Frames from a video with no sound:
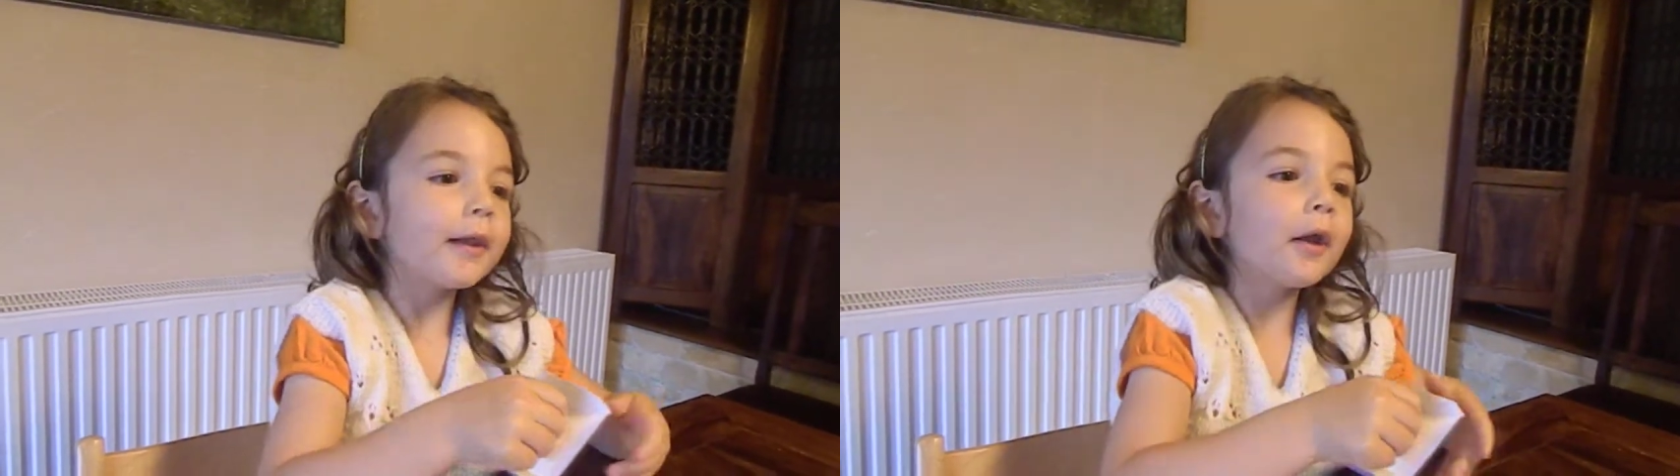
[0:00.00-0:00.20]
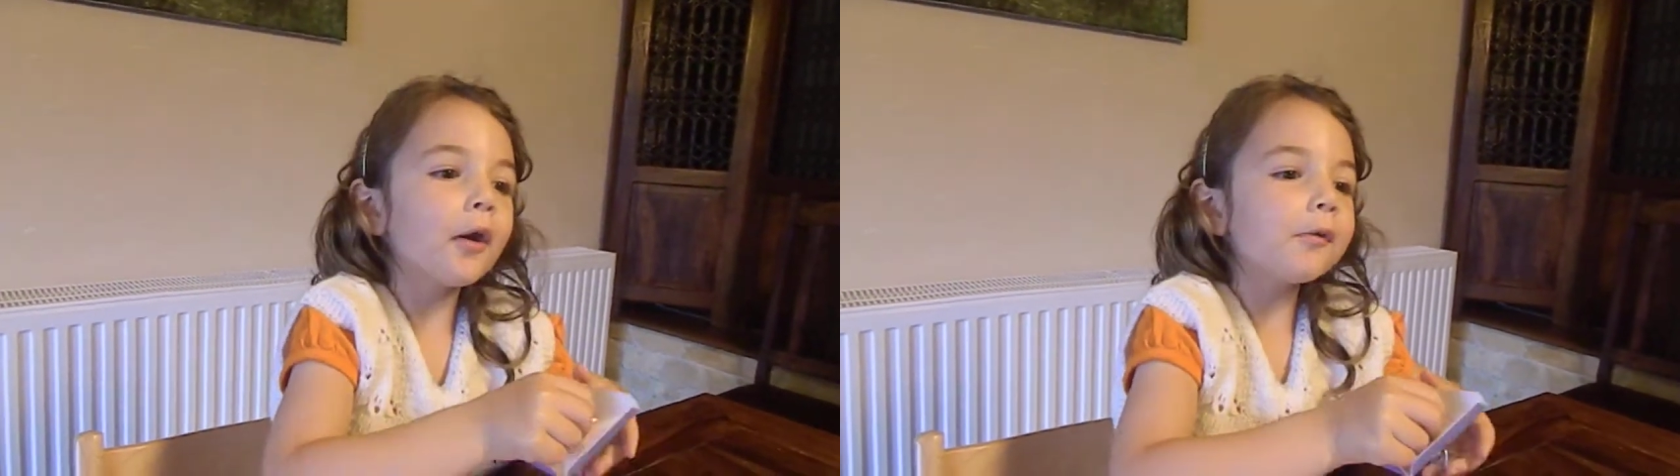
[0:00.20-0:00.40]

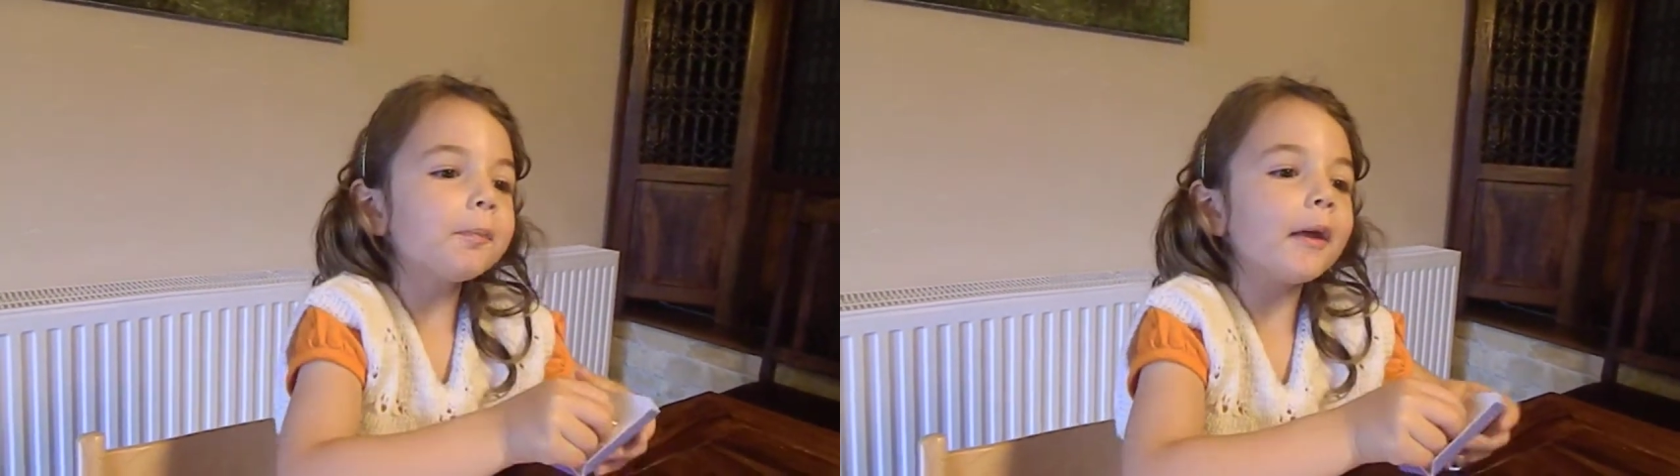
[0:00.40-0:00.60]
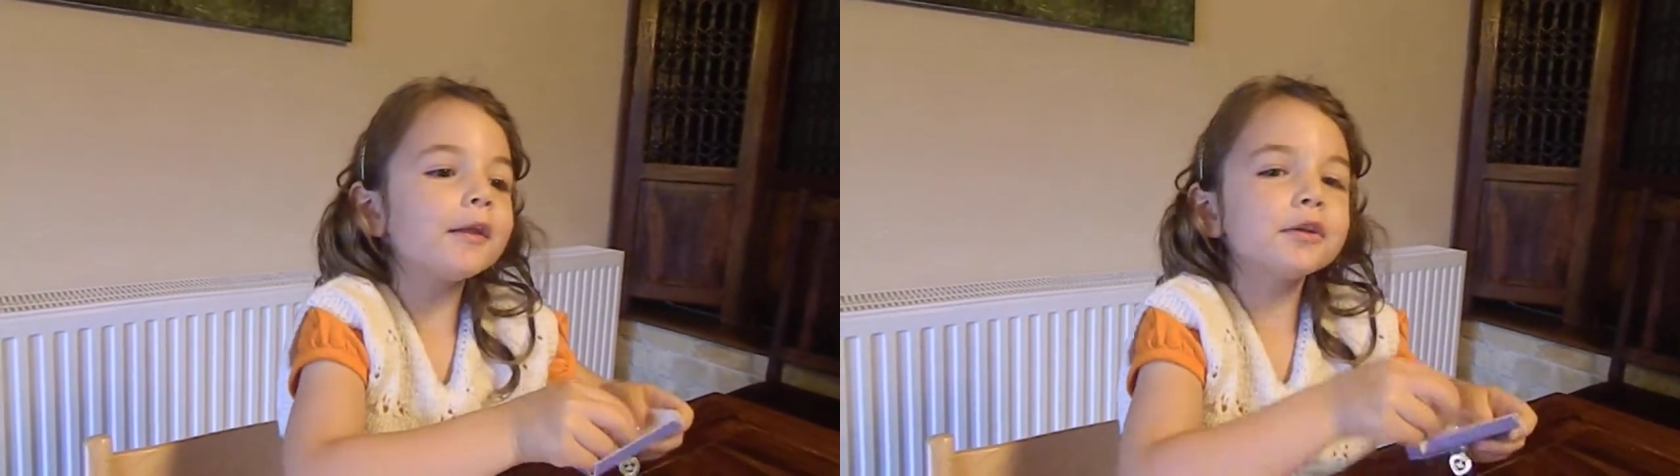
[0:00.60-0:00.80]

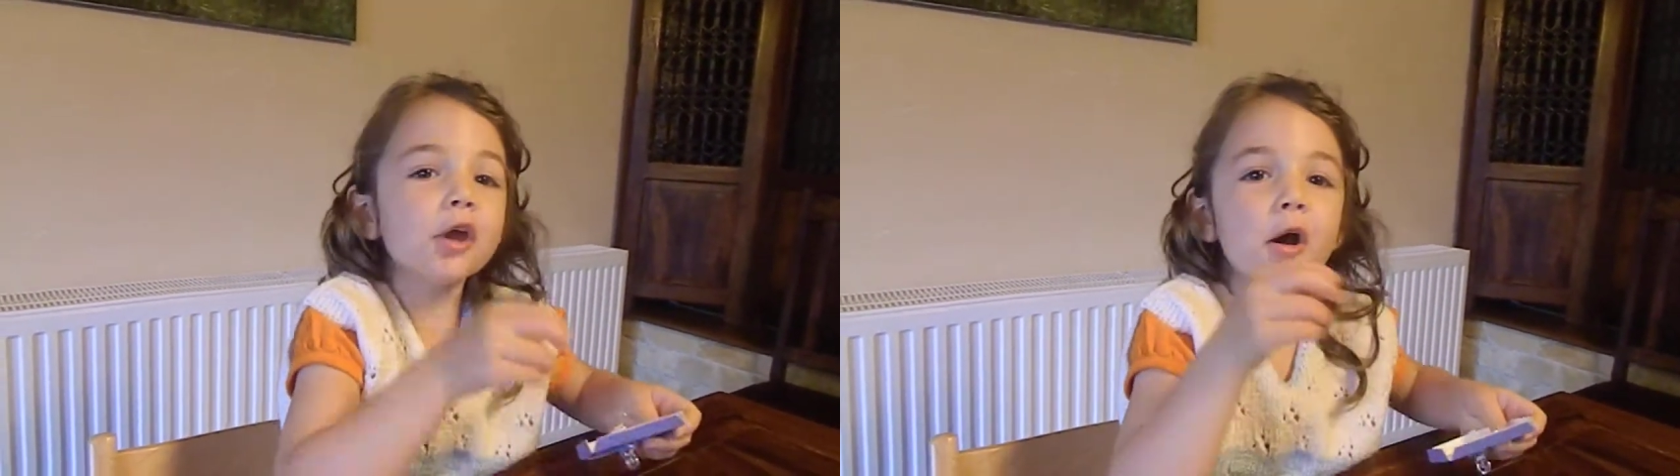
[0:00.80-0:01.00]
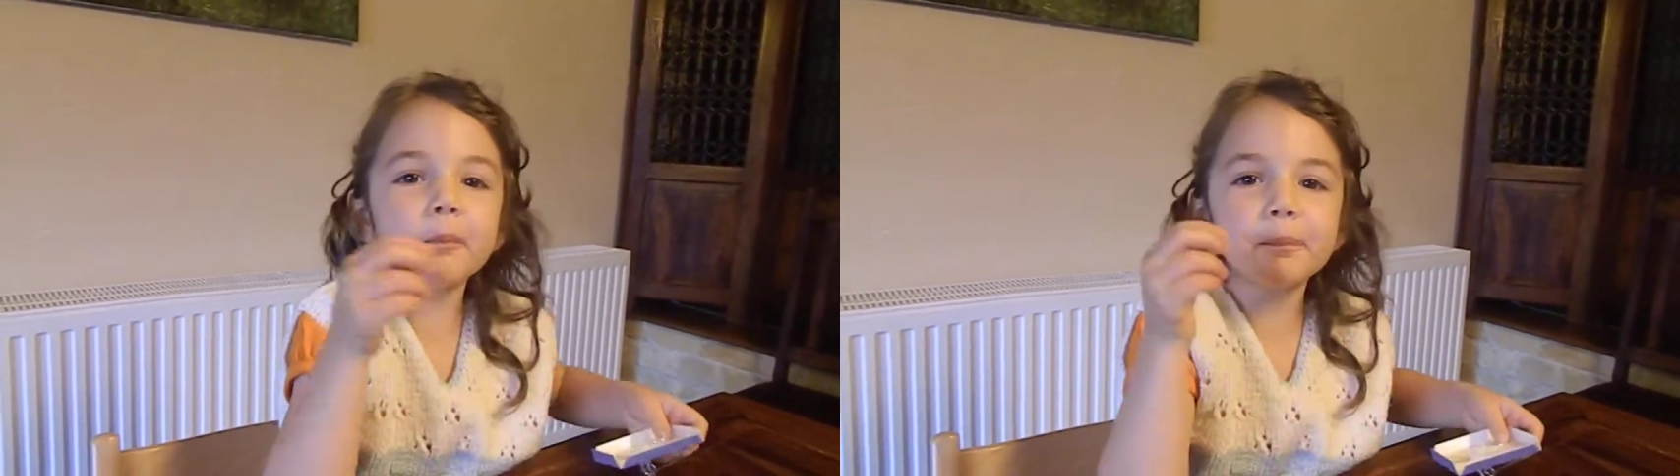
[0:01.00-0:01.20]
open
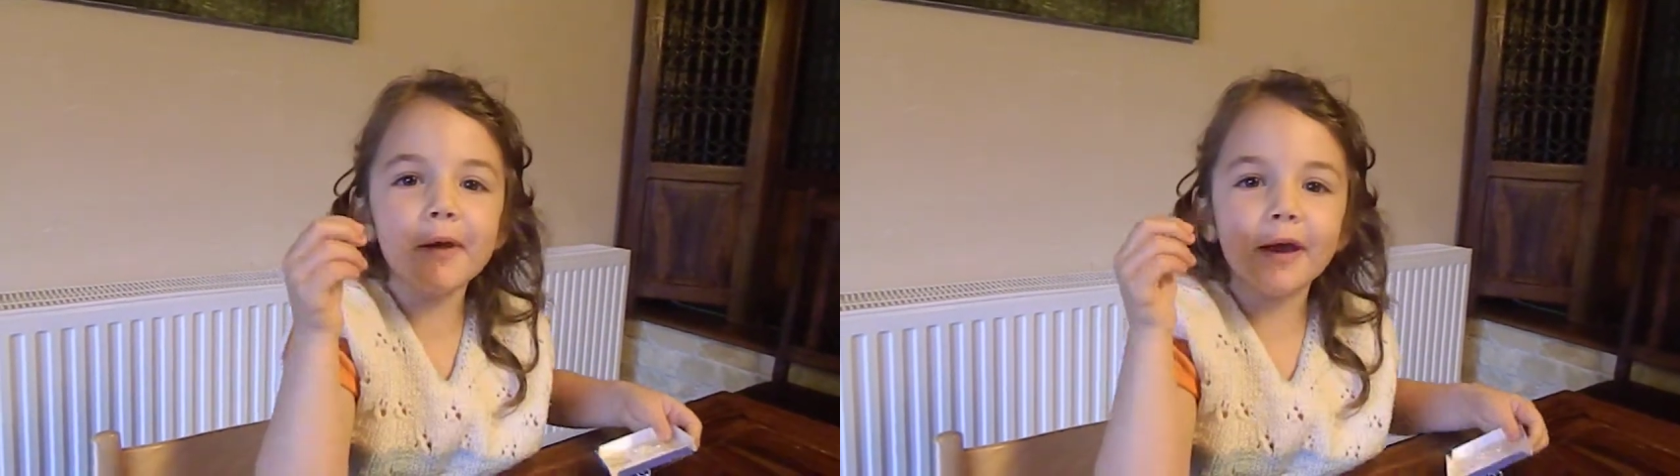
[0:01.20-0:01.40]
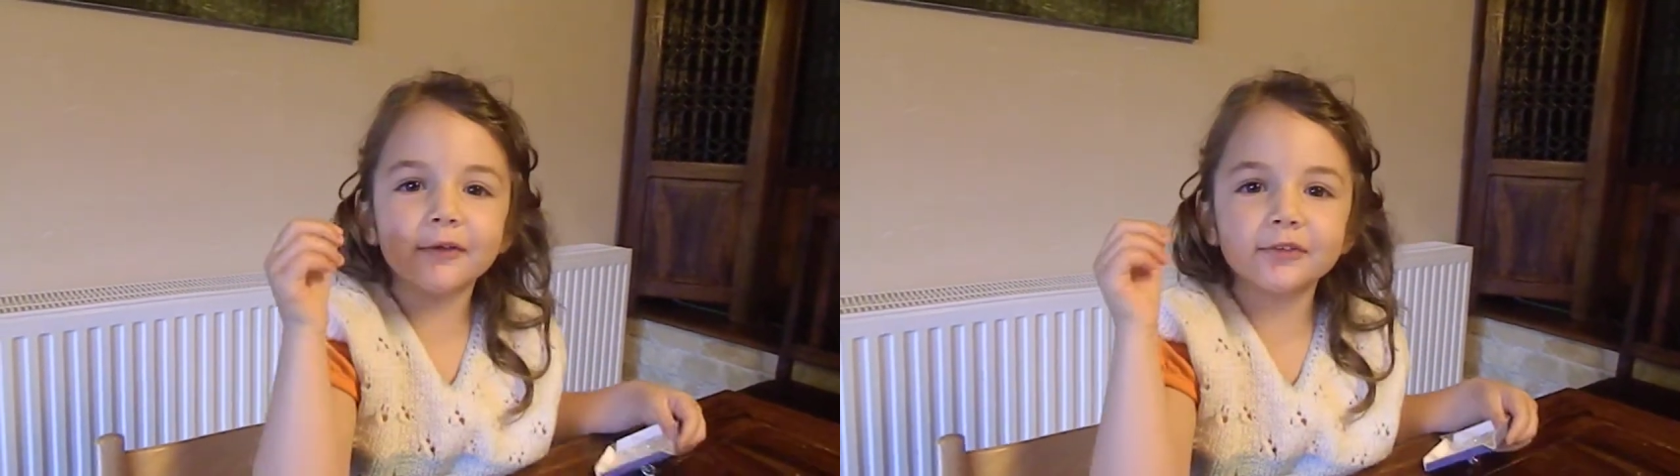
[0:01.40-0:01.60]
your
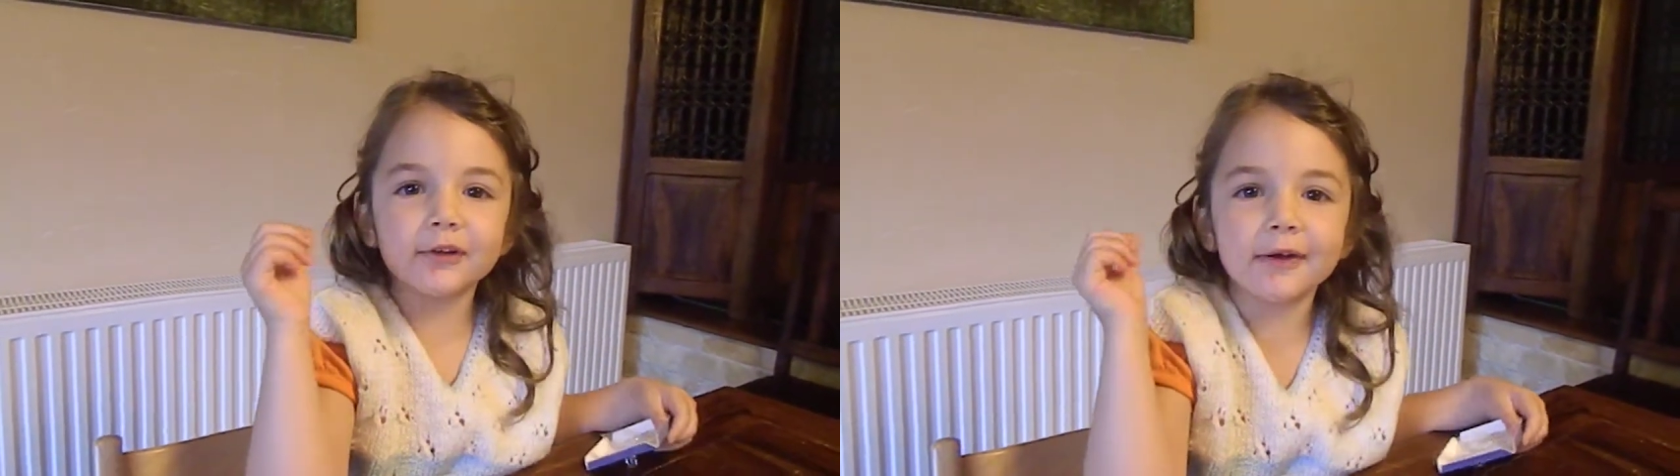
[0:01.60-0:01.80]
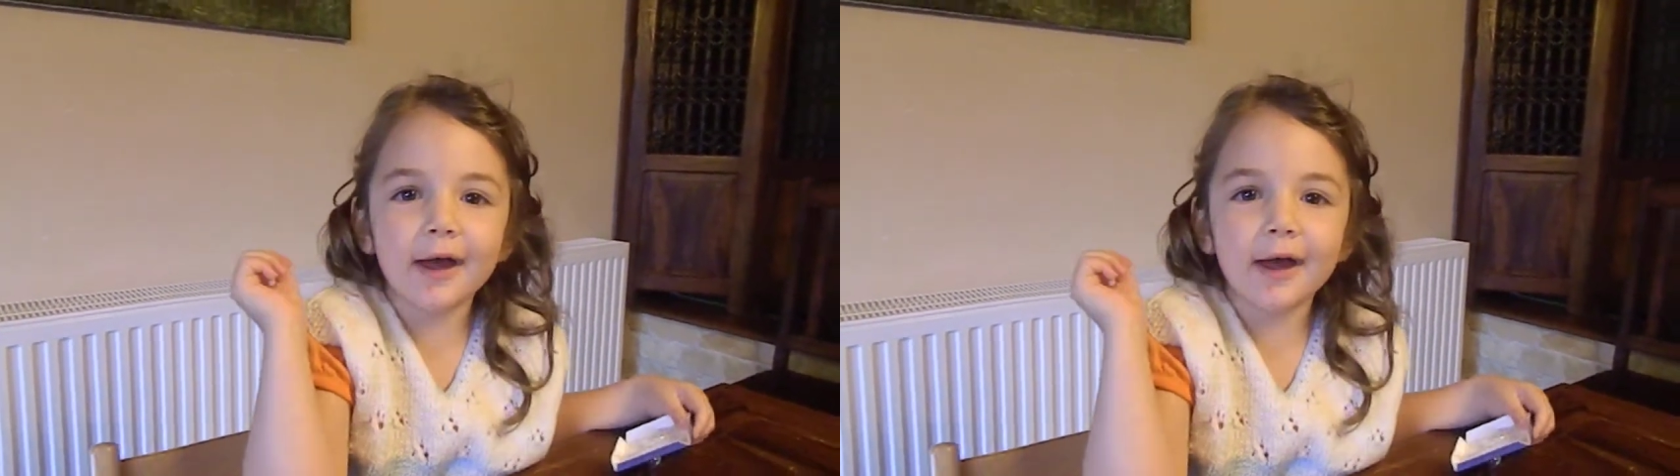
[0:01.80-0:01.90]
present.